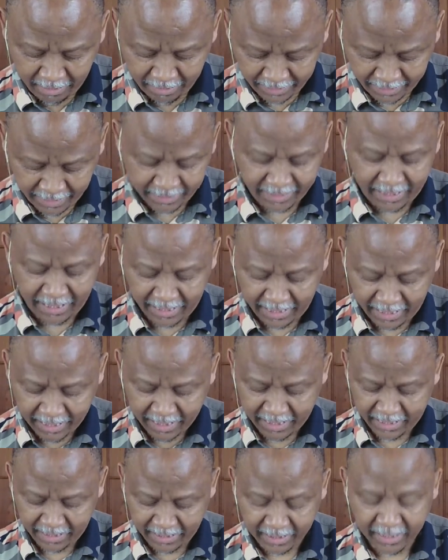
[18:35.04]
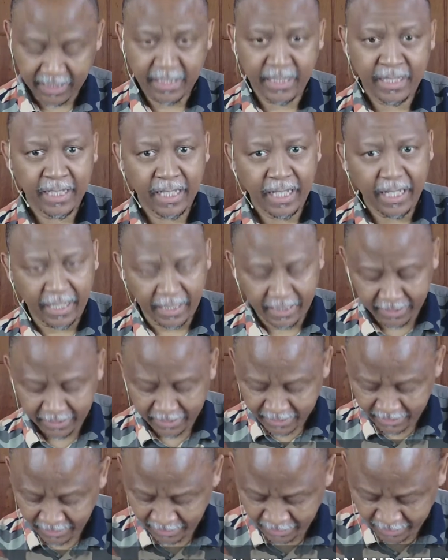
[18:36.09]
resurrection
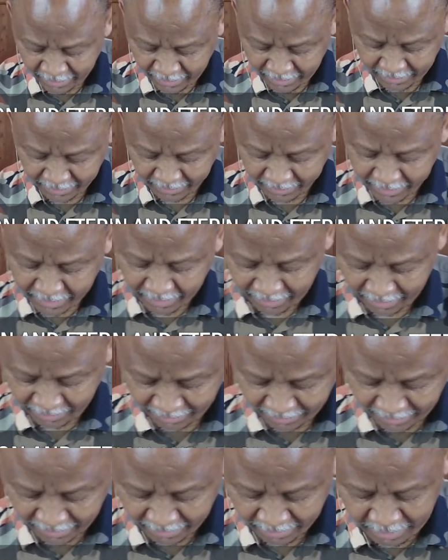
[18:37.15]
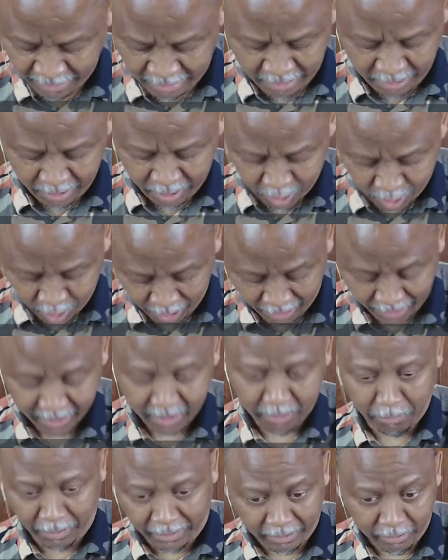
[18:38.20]
and eternal
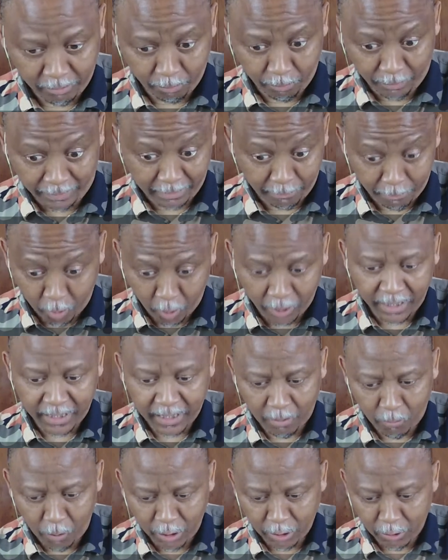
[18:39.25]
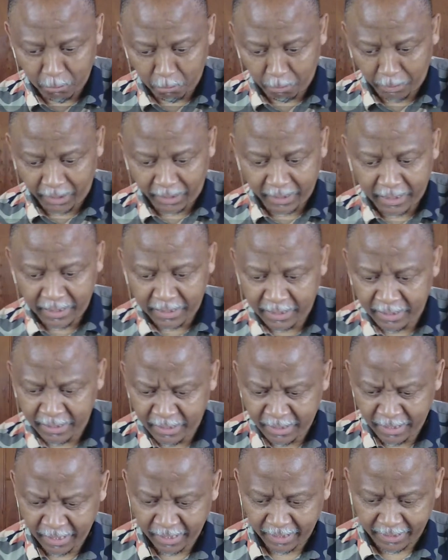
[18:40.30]
judgment. But the point I want to make
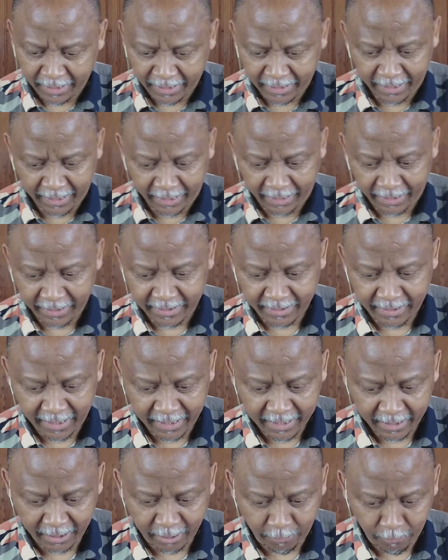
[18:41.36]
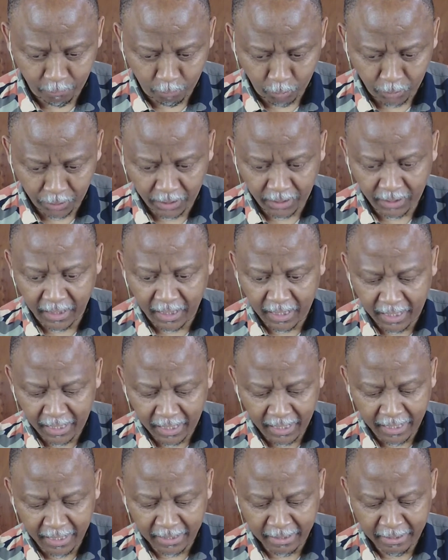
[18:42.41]
here is that if we
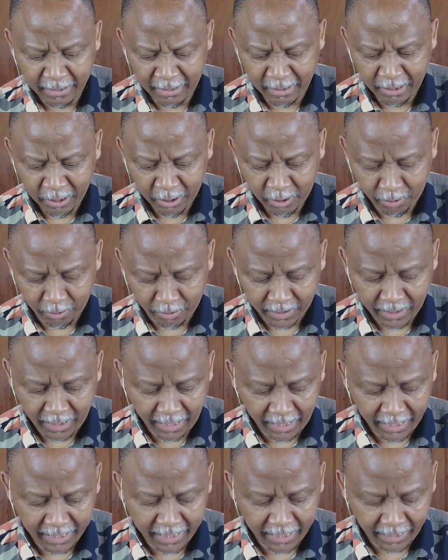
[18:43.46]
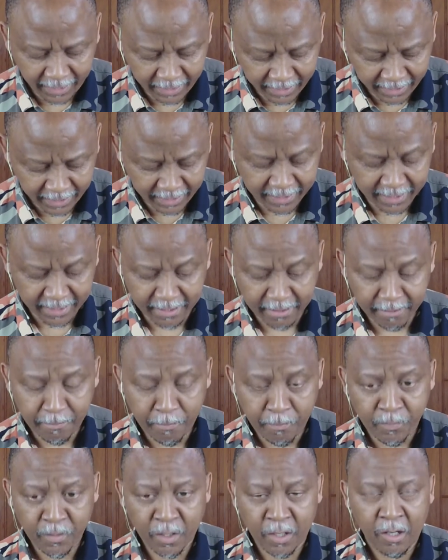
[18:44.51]
are to take heed
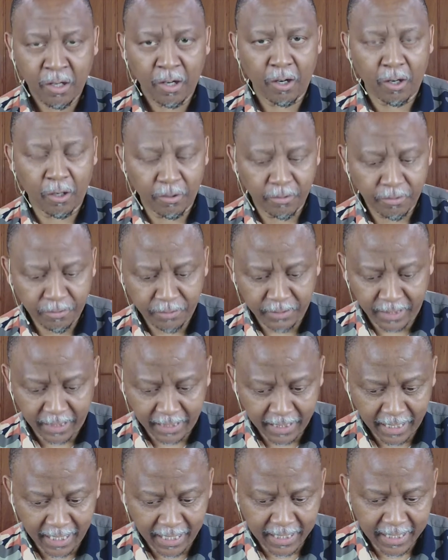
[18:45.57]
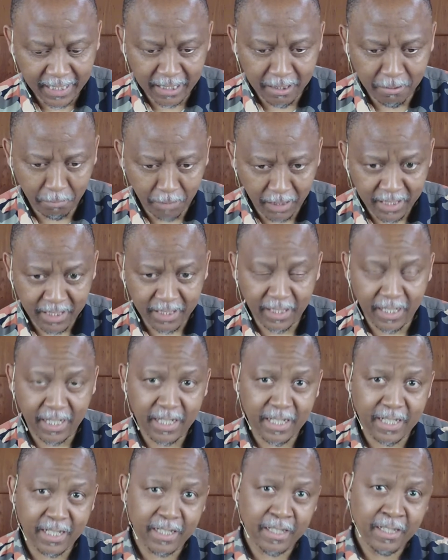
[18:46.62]
of the writer's
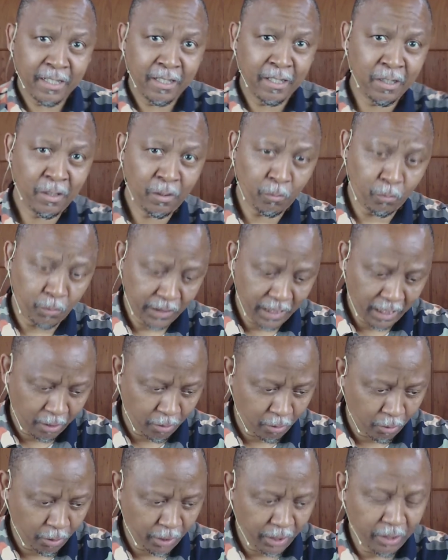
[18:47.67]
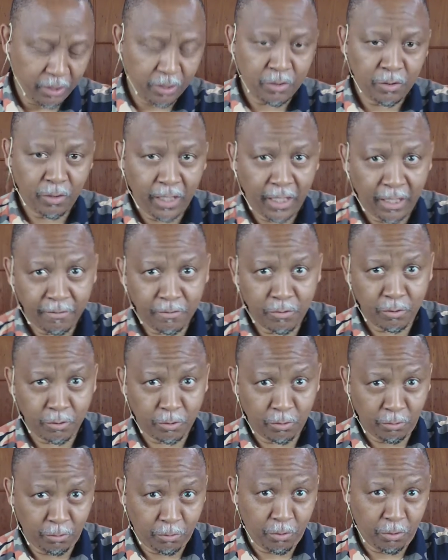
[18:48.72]
message, we are going to have to
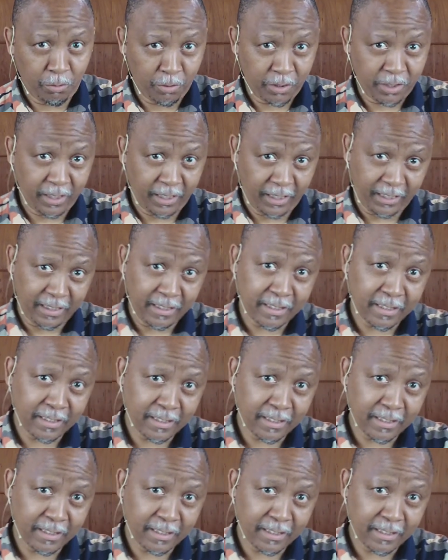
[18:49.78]
do two things.